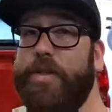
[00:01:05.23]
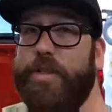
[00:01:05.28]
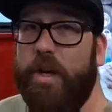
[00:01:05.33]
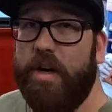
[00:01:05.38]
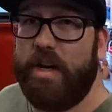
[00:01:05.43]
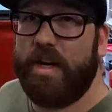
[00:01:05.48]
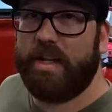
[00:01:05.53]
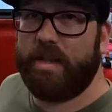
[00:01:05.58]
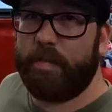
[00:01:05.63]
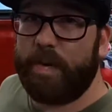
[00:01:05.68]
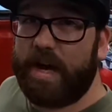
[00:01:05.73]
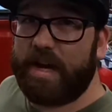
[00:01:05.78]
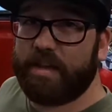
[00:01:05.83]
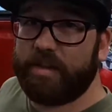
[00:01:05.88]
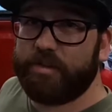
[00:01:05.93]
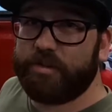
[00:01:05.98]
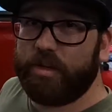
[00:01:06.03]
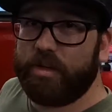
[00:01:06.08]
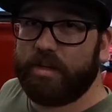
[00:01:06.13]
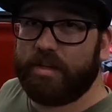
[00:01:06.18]
starting at the back of
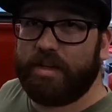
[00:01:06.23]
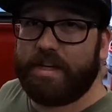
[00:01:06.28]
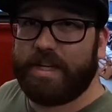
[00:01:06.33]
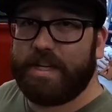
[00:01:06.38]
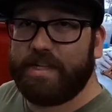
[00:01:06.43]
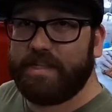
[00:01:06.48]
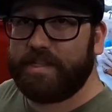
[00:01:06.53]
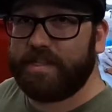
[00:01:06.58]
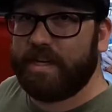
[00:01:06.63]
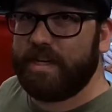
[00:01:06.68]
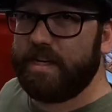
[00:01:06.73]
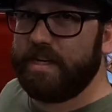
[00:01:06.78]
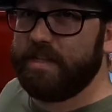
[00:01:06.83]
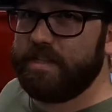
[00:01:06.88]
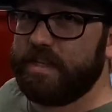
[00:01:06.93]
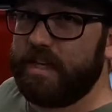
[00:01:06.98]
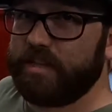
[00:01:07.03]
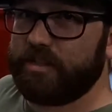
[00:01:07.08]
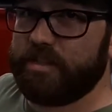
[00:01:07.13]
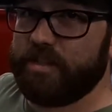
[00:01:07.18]
the truck, like I said,
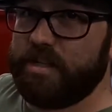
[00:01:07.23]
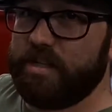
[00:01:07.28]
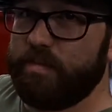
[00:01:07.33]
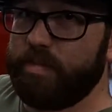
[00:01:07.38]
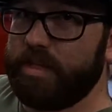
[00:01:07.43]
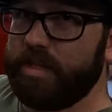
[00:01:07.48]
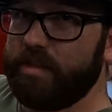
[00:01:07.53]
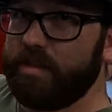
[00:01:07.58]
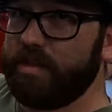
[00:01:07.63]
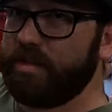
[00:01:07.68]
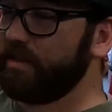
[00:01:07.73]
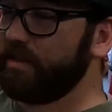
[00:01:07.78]
is actually going to be the